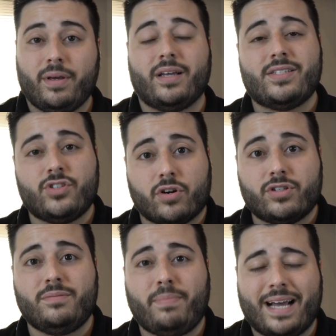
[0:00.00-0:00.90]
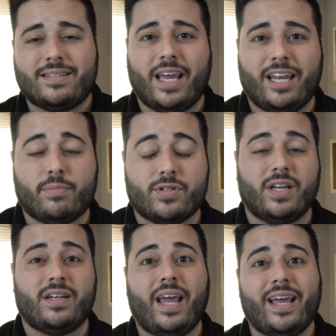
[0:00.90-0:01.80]
because charging past
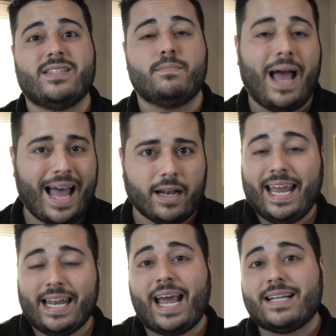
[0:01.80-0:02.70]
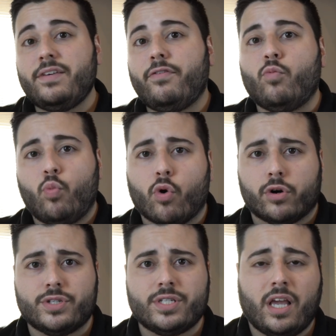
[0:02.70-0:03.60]
80% is bad. And it gets even
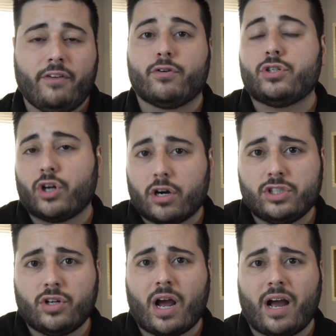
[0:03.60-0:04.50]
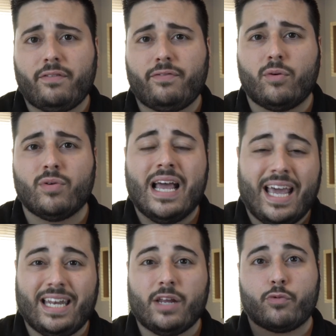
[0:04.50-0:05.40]
worse if you're charging an iPhone
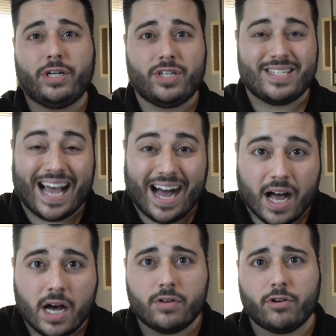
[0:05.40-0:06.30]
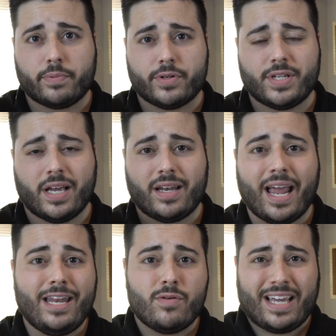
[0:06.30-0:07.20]
and it reaches 100%
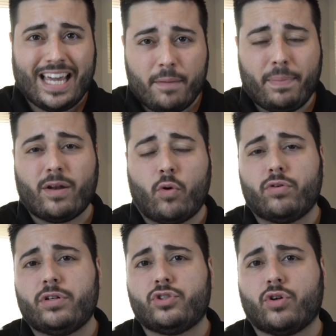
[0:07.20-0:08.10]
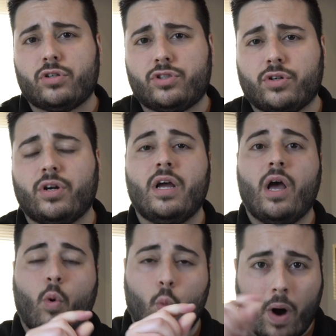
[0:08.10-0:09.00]
and you keep it on the charger
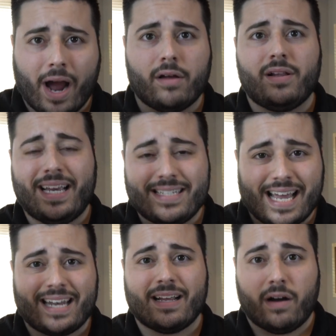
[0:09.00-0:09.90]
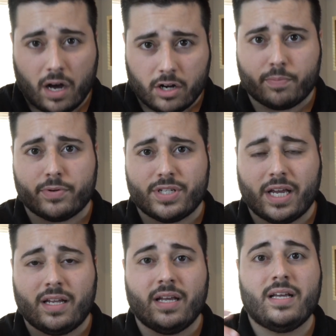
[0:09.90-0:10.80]
while it's at
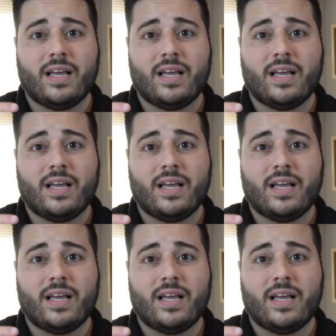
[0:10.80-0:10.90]
100%,